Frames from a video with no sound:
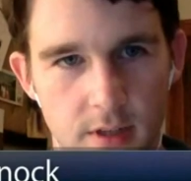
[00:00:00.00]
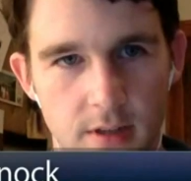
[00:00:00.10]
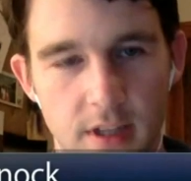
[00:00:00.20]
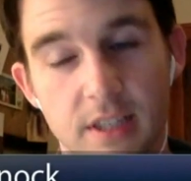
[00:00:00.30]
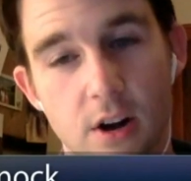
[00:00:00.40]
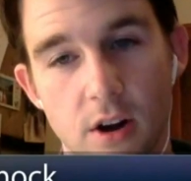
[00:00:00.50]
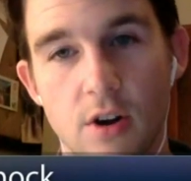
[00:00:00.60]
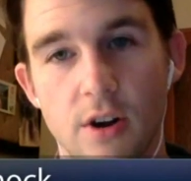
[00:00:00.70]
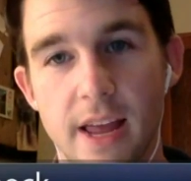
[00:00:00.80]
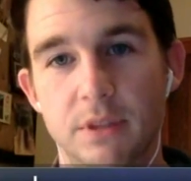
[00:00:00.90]
That's not
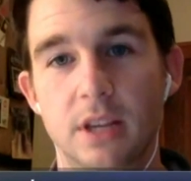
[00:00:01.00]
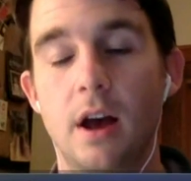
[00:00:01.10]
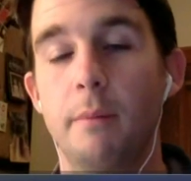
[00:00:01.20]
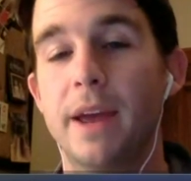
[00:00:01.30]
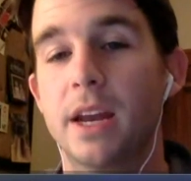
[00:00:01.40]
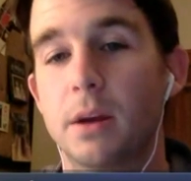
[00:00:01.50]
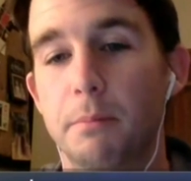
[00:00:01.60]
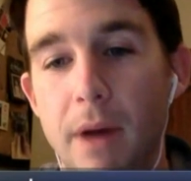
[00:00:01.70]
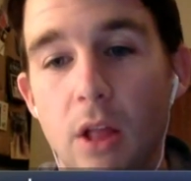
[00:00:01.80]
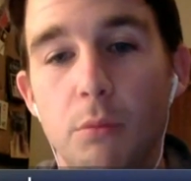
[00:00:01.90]
her name's Amanda
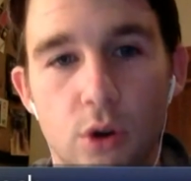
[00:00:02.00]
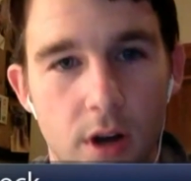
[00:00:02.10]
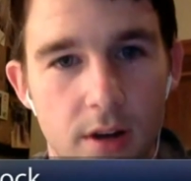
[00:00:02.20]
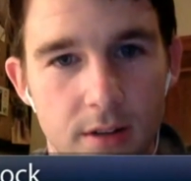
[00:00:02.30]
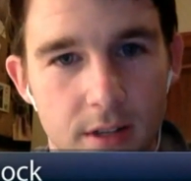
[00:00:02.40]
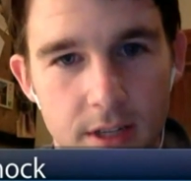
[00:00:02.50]
Melamuka,